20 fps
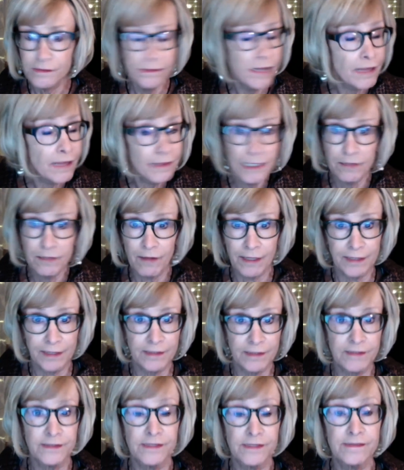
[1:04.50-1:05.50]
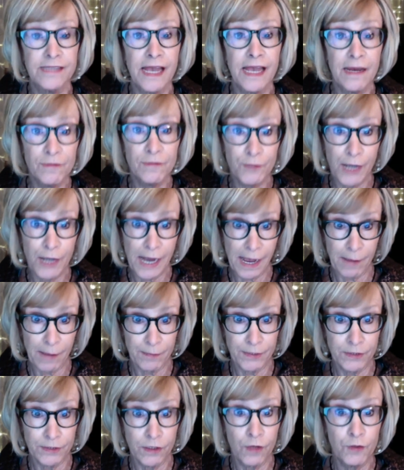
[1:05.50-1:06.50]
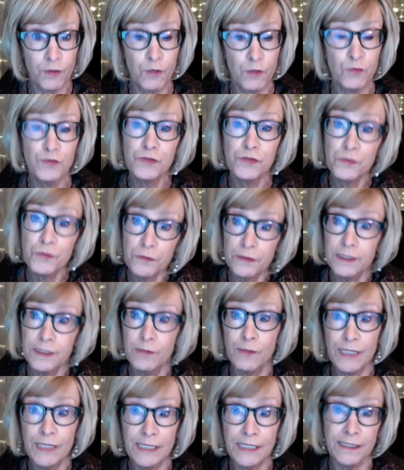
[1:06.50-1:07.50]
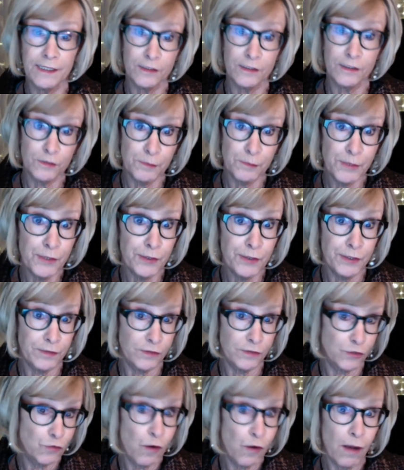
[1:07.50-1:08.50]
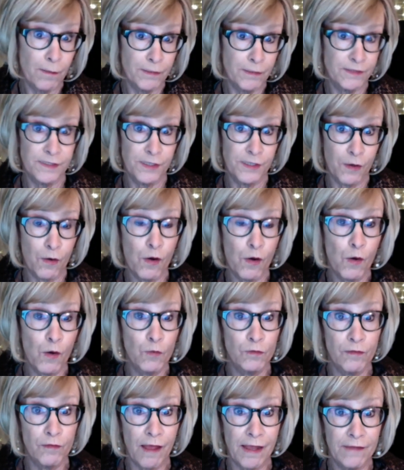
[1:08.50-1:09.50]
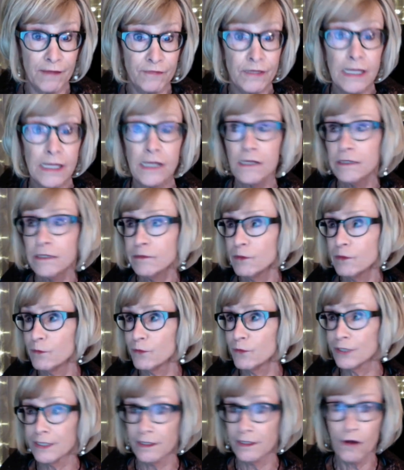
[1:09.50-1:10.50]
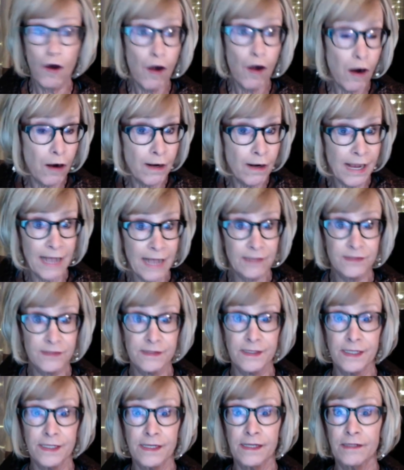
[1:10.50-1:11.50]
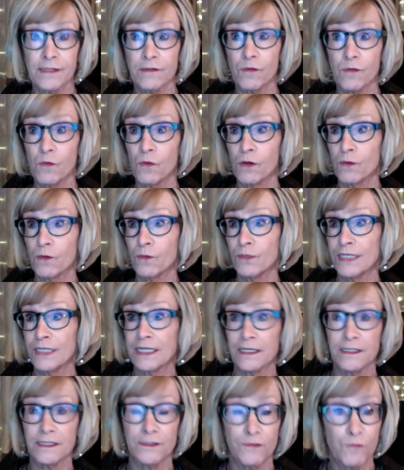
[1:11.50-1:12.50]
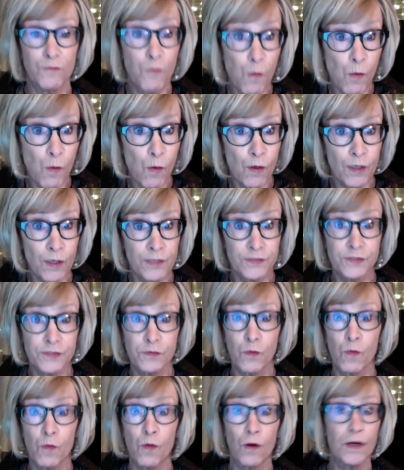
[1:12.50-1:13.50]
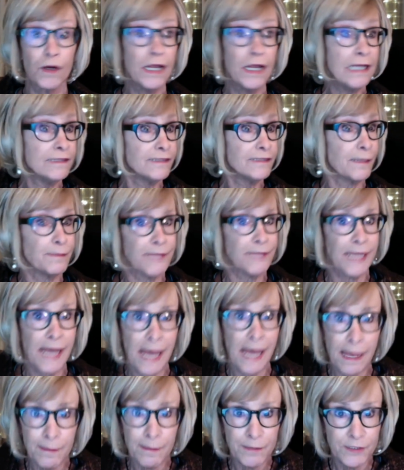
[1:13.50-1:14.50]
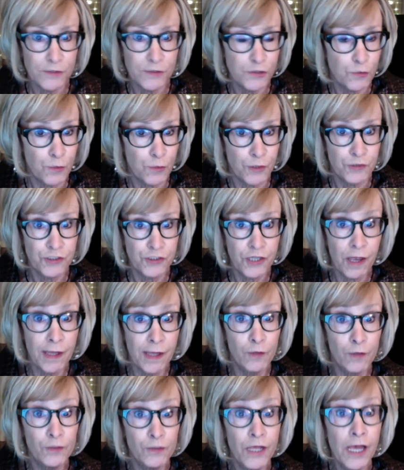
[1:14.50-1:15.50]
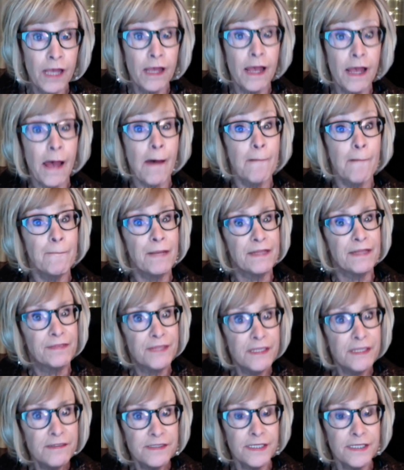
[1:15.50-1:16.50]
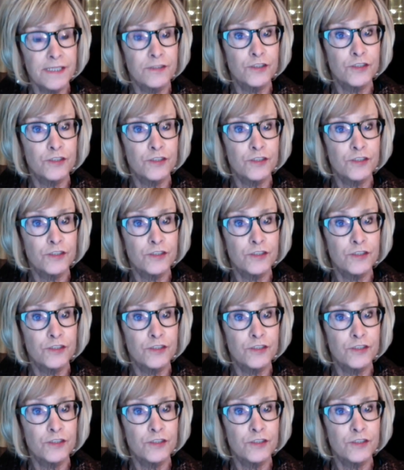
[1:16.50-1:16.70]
nothing like this has ever happened. Although certainly we can experience traumas in our own life when we're in a car accident, or we get a divorce, or something happens to our child. But this is